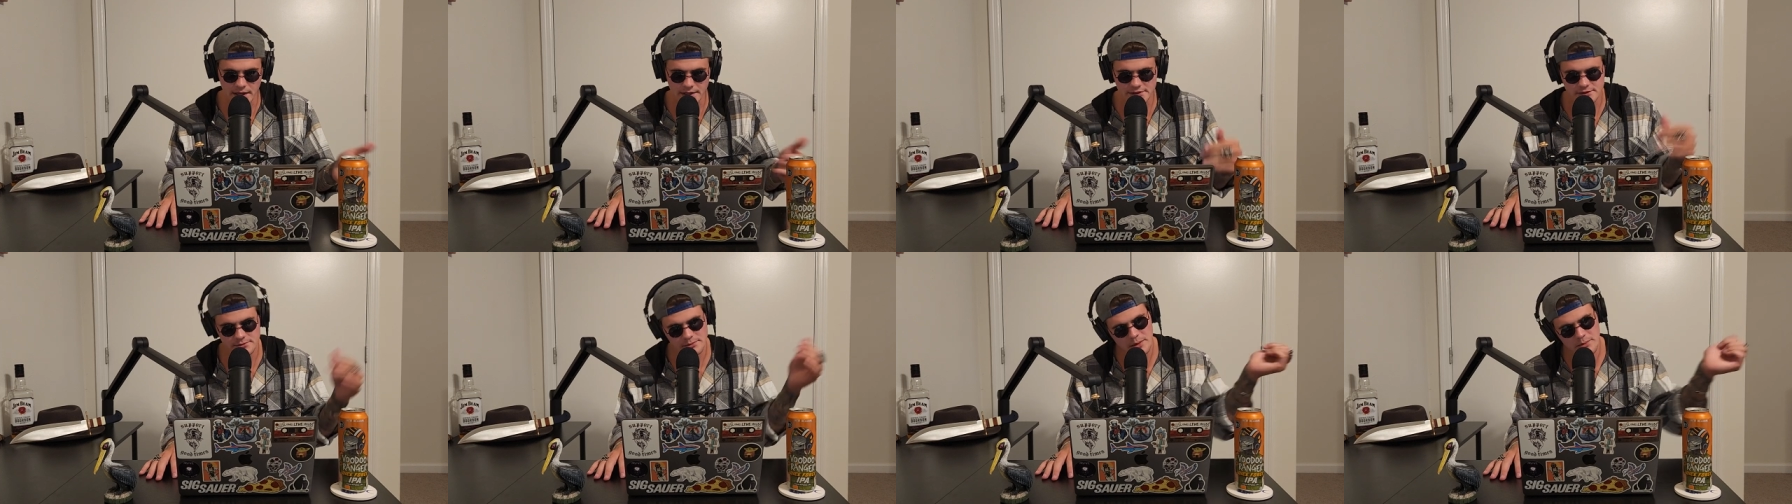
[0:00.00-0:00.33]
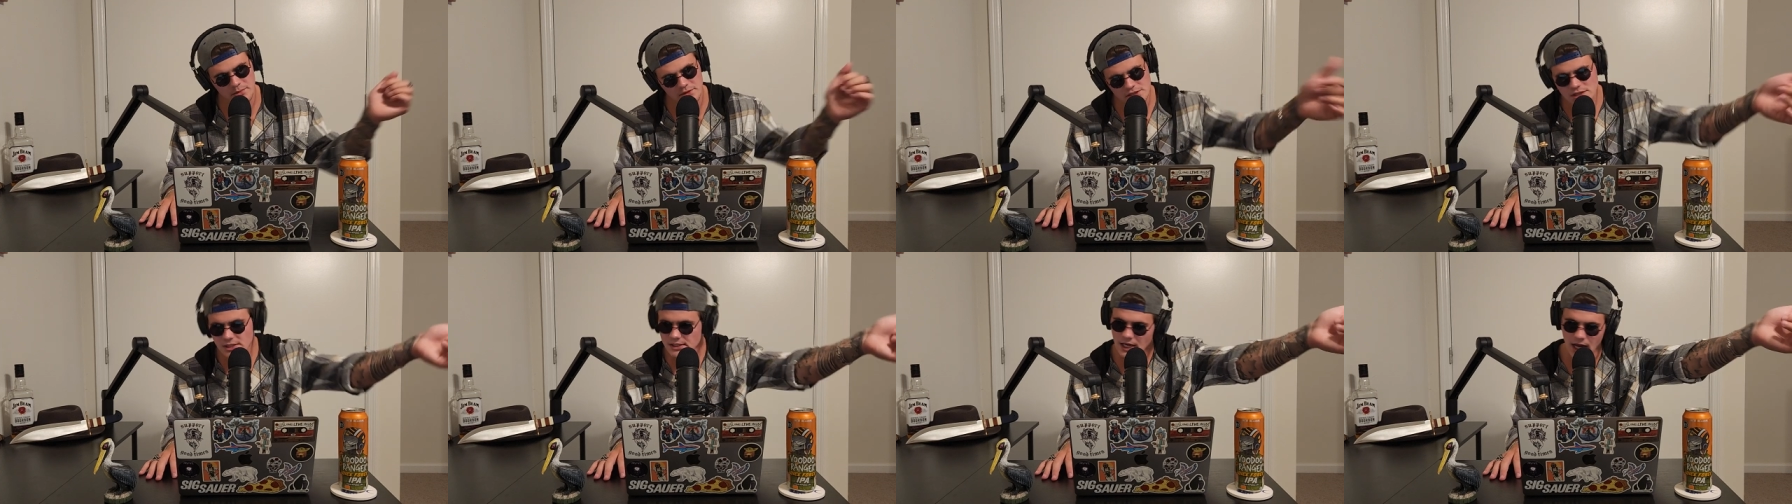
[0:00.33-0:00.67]
or maybe
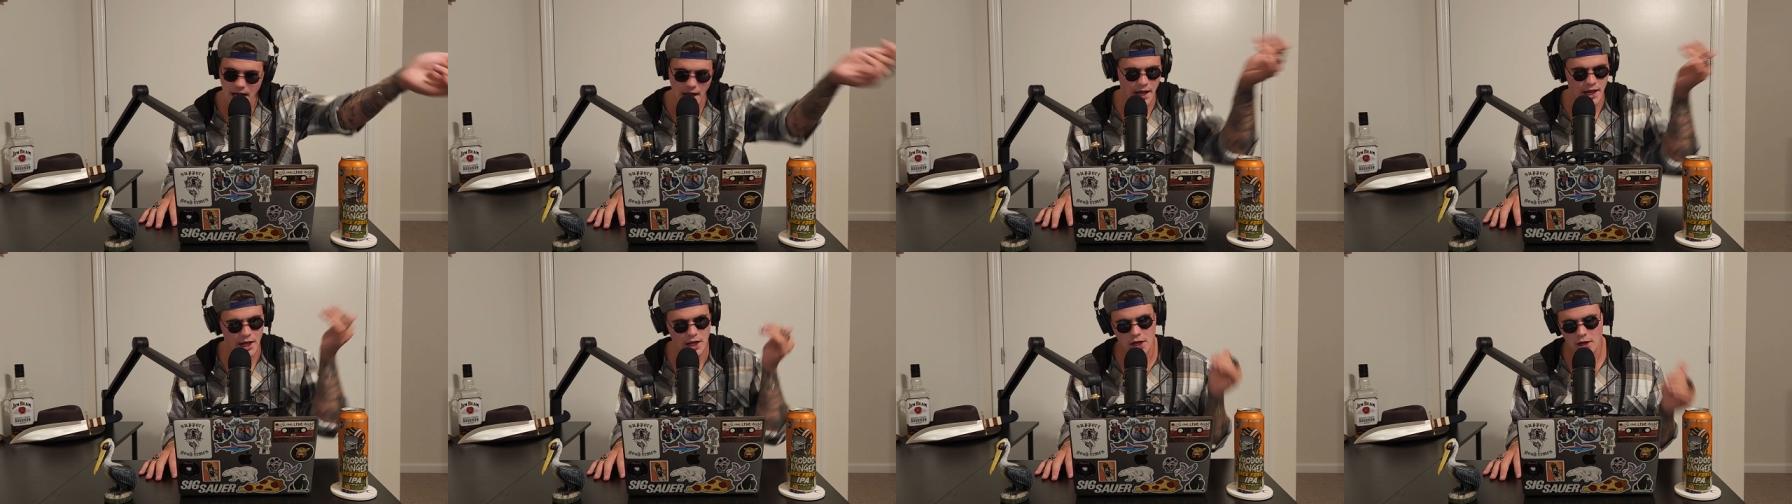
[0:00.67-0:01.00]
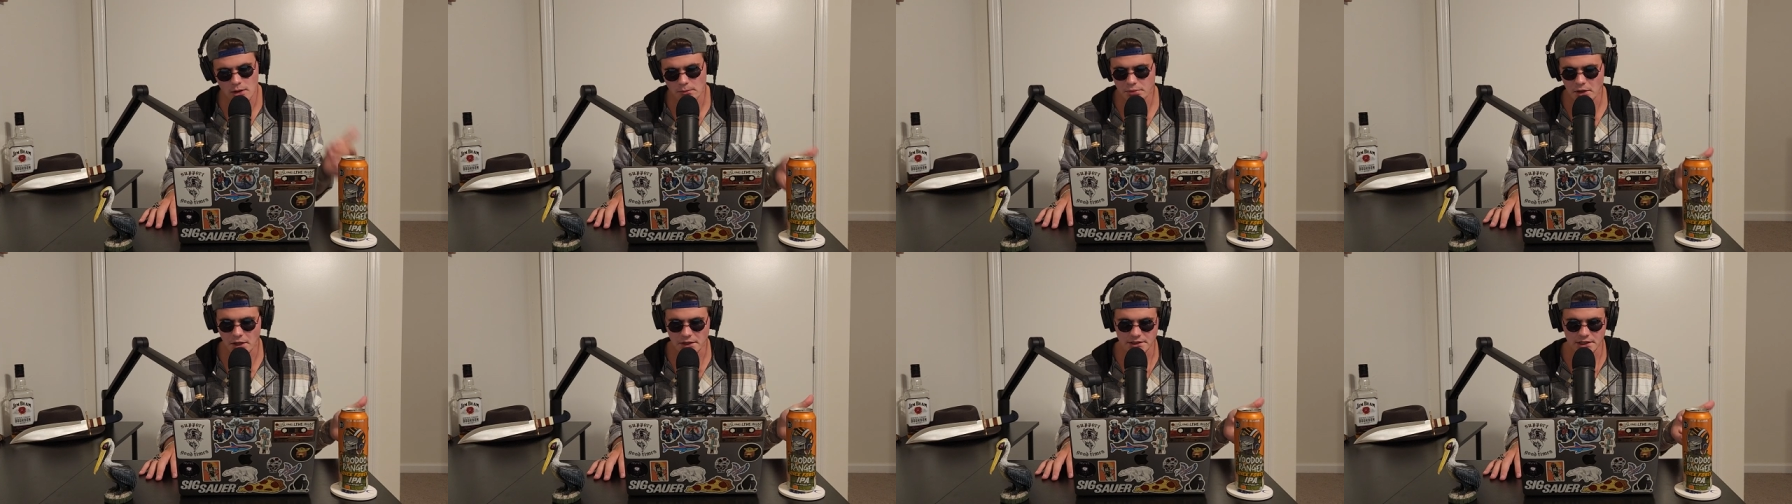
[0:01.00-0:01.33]
she's got
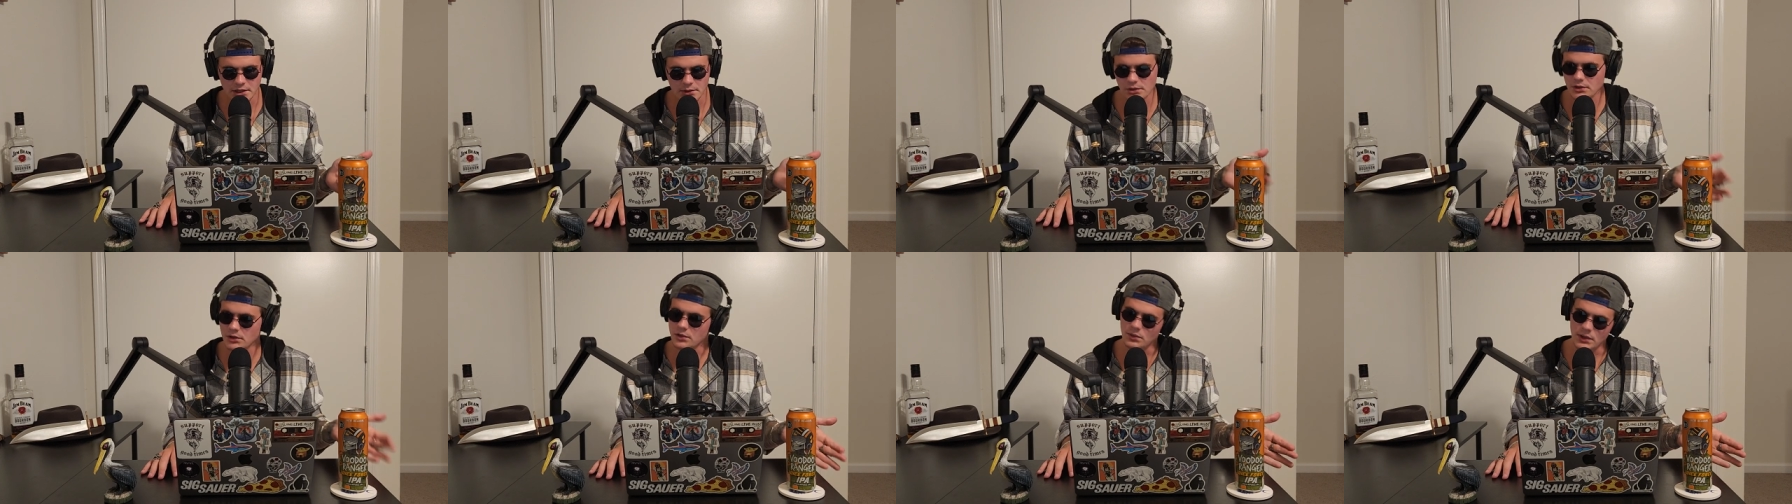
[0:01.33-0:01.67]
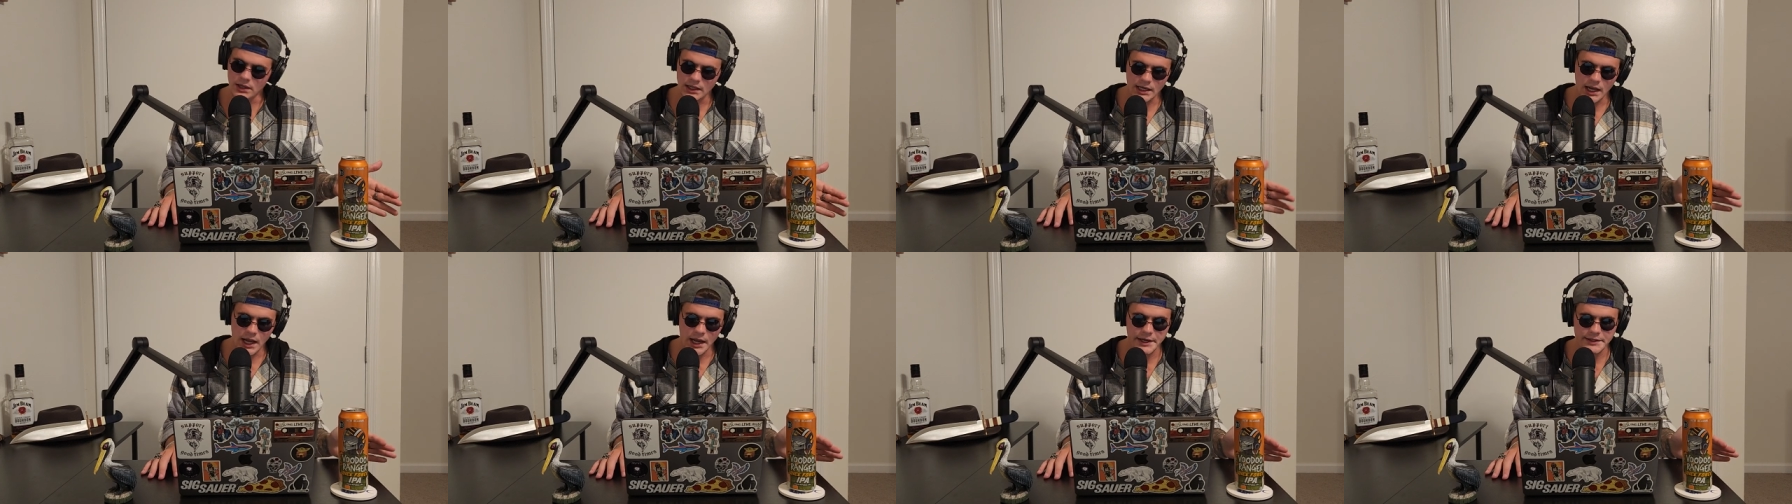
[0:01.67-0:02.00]
blonde hair with green
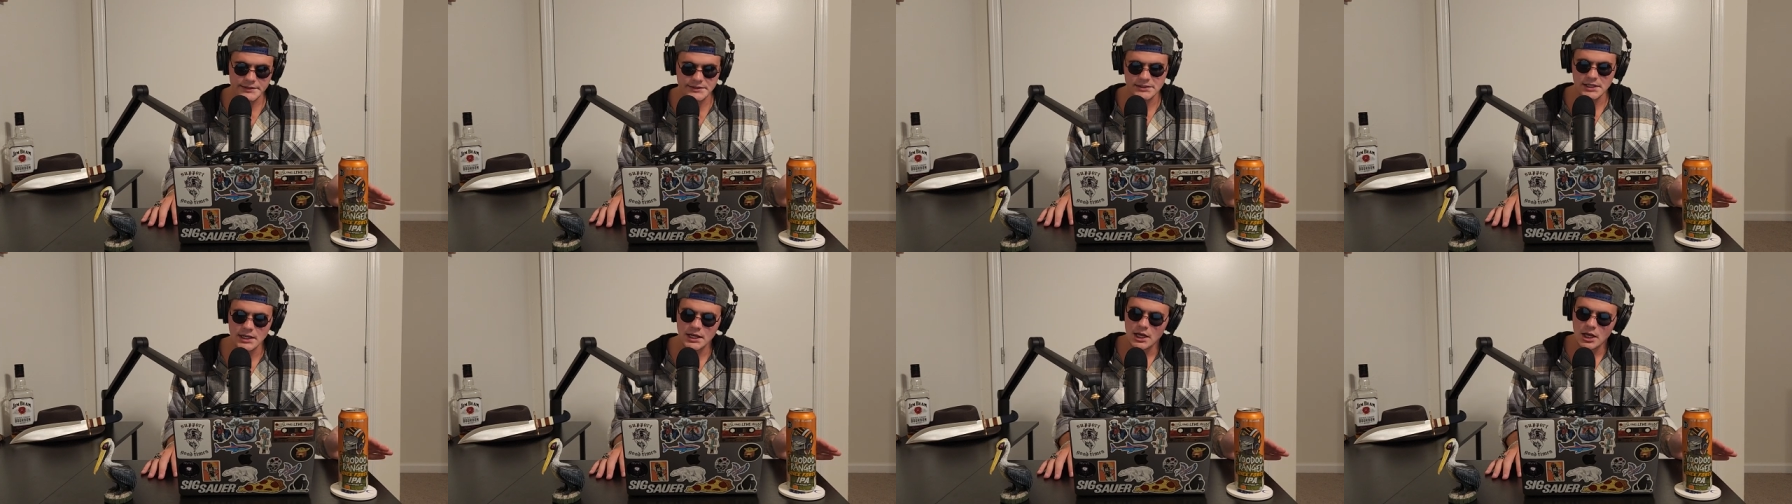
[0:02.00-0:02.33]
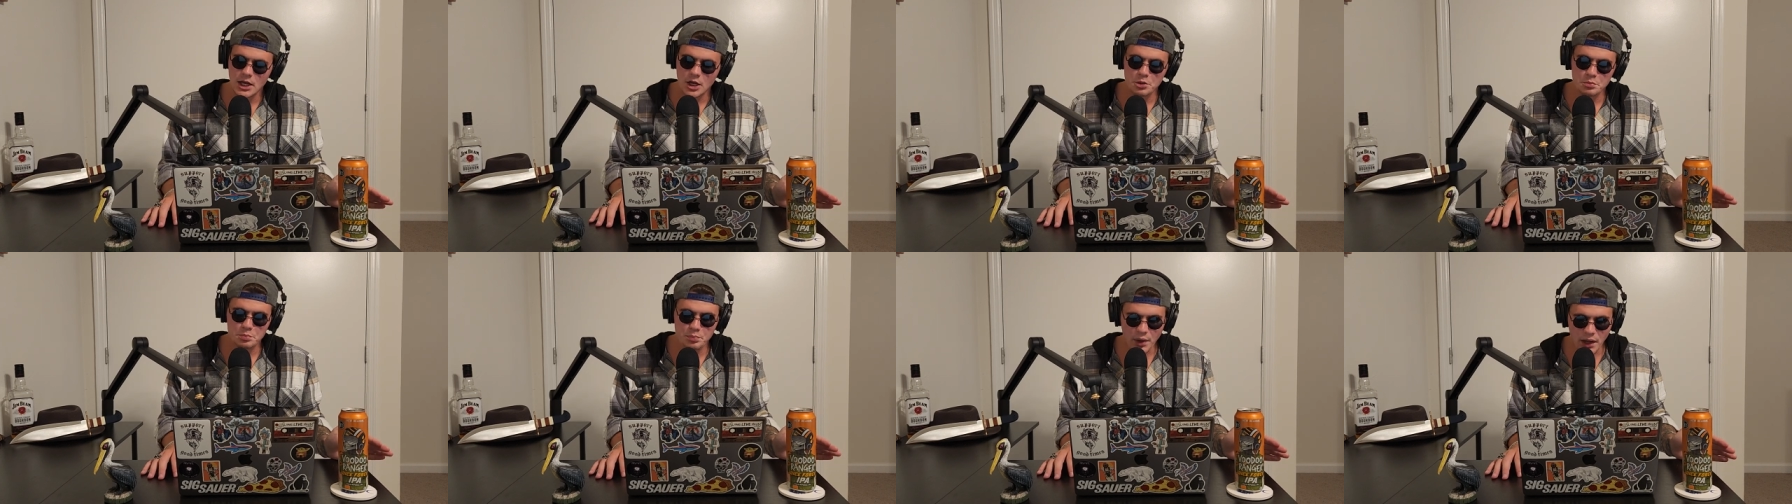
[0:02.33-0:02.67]
eyes.
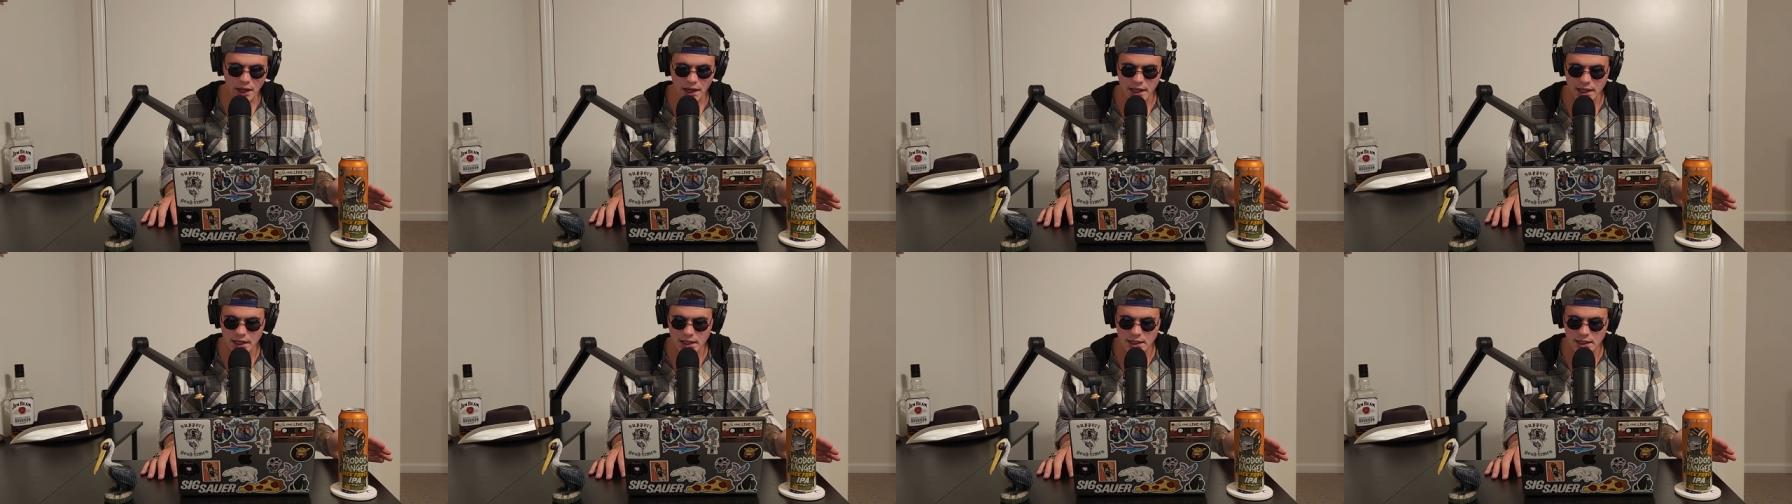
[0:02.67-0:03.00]
But